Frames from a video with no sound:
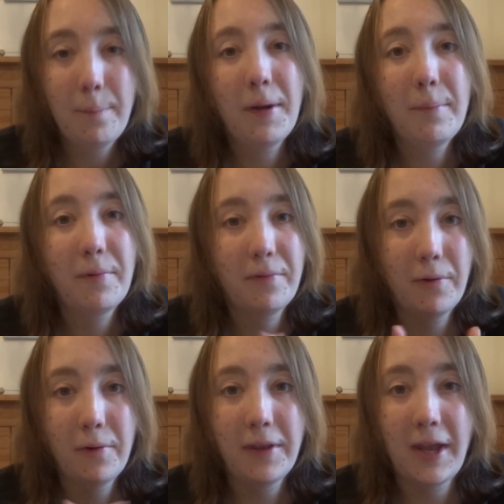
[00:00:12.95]
But
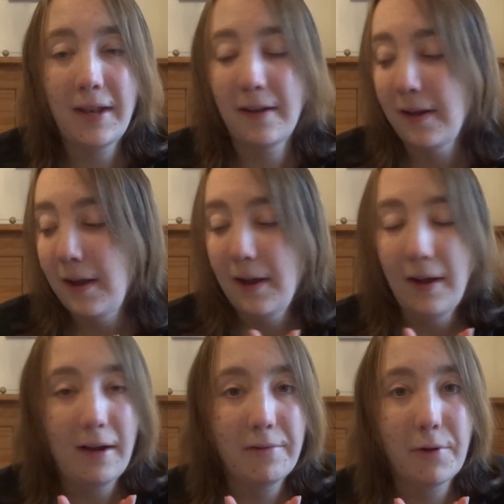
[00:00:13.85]
before then,
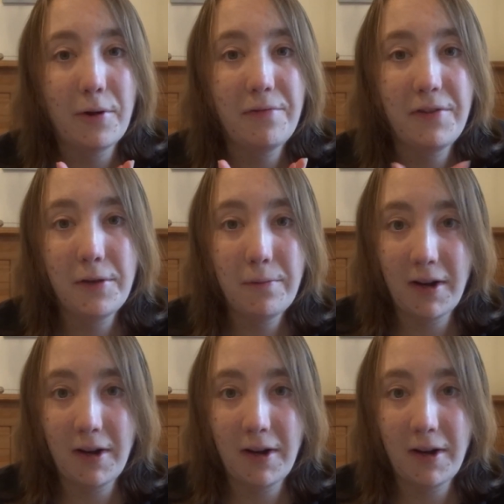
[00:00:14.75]
I've got a few